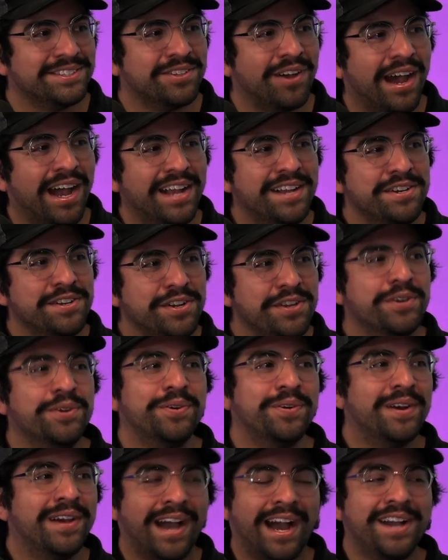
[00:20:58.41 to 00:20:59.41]
So I
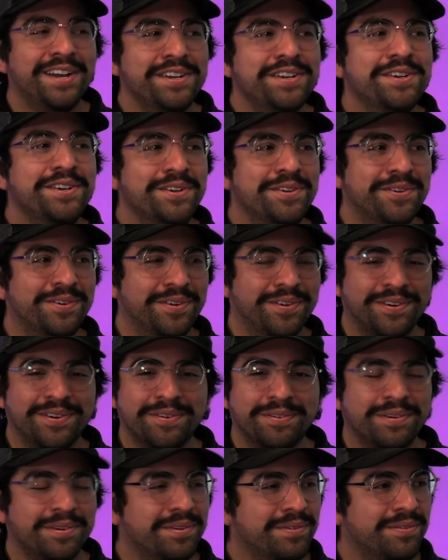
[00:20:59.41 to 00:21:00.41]
knew
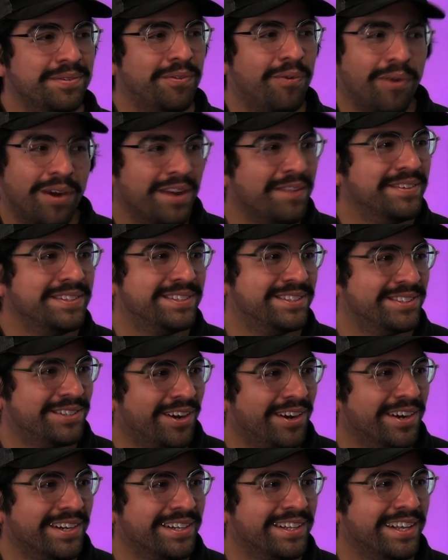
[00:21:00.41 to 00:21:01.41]
before I even
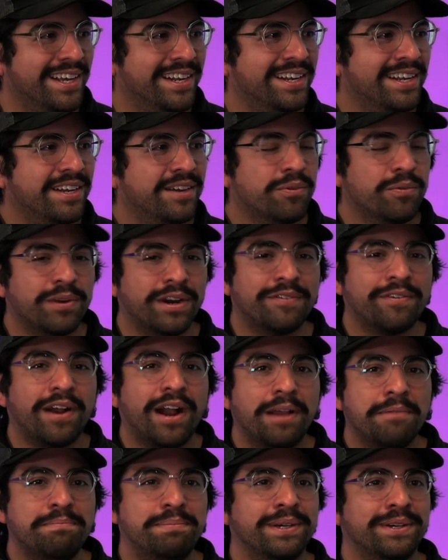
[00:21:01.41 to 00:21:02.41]
started that whatever
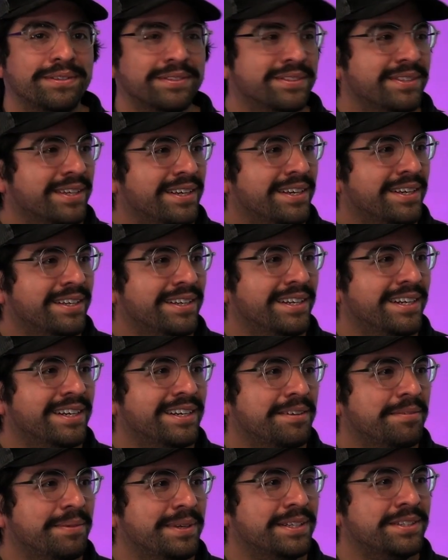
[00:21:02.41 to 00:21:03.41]
I built
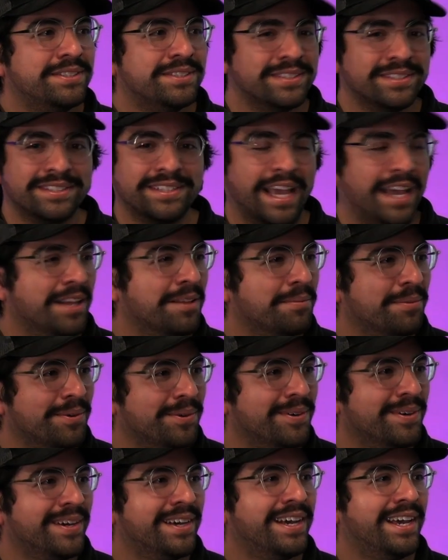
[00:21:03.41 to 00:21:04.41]
needed to be
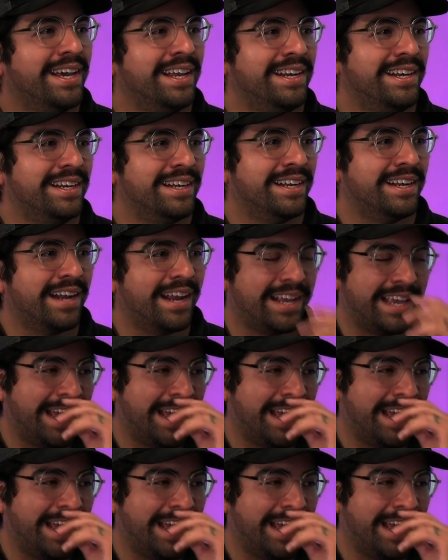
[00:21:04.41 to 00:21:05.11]
scalable. And I